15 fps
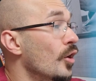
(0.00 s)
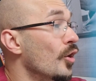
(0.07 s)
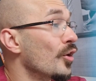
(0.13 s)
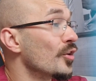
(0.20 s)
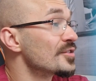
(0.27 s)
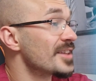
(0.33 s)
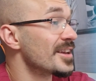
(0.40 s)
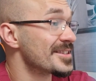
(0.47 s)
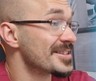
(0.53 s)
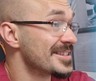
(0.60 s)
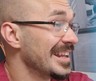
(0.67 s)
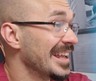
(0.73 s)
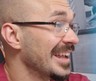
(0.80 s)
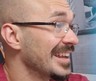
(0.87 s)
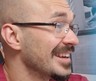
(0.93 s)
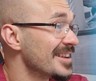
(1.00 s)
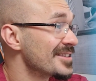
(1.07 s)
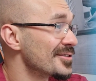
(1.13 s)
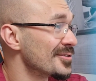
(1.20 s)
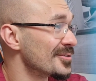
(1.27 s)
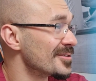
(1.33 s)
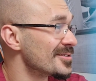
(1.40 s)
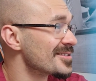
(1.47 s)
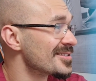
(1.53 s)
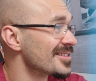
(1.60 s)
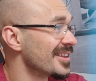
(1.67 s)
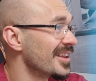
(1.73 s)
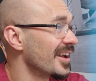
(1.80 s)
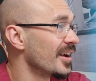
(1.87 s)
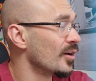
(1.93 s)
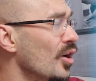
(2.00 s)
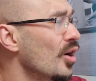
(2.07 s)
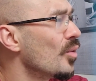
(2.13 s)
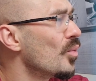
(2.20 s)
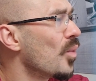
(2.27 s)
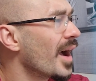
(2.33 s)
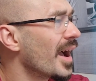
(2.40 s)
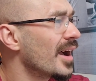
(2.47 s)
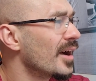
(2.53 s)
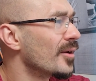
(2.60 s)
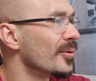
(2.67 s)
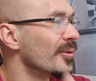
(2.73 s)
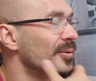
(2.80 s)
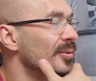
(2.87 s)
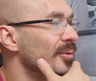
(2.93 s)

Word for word: Oh, is that stinging nettles? Yeah, oh wow.